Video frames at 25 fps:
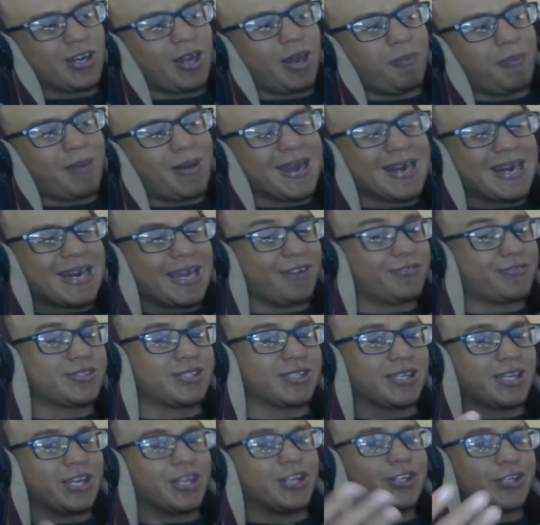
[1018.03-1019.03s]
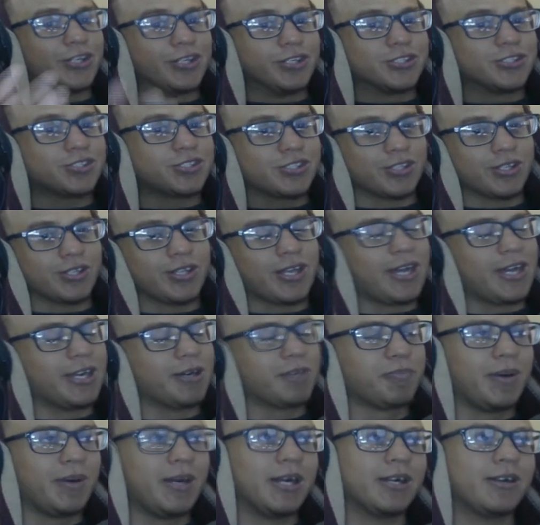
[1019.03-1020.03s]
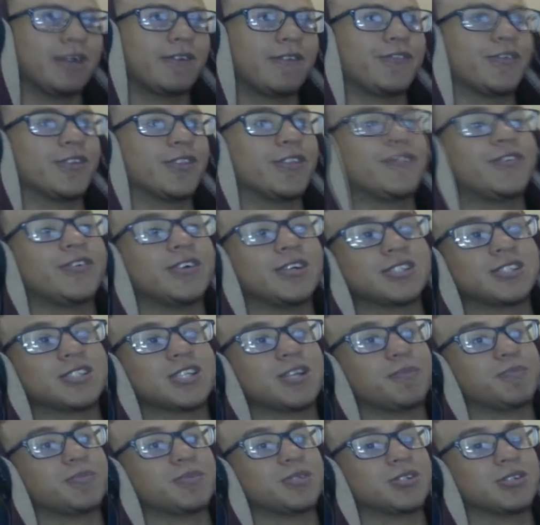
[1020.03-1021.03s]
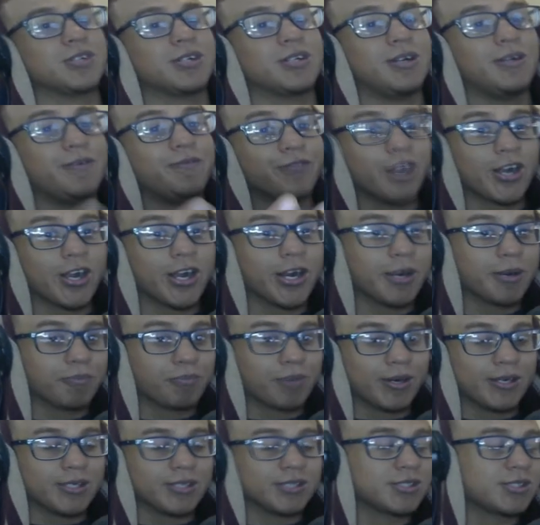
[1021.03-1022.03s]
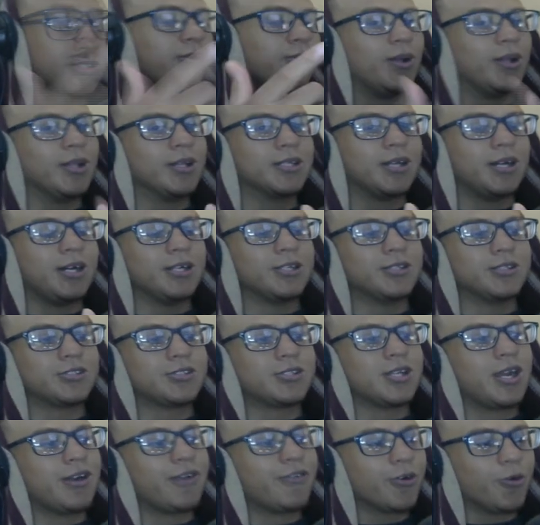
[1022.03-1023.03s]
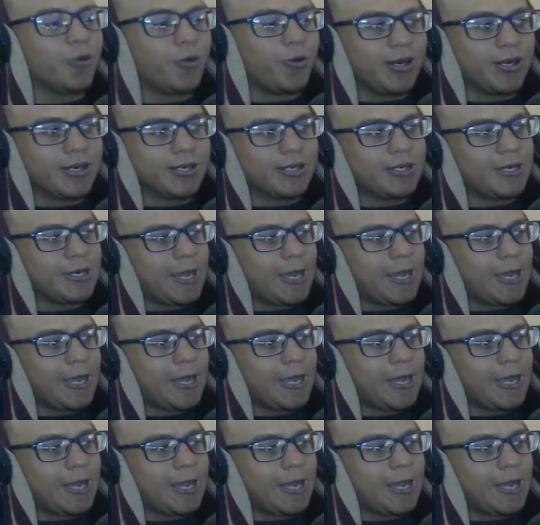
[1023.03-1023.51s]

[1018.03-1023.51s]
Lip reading: I might have to get used to that, but for the first episode, I'm very impressed. Well done to everyone,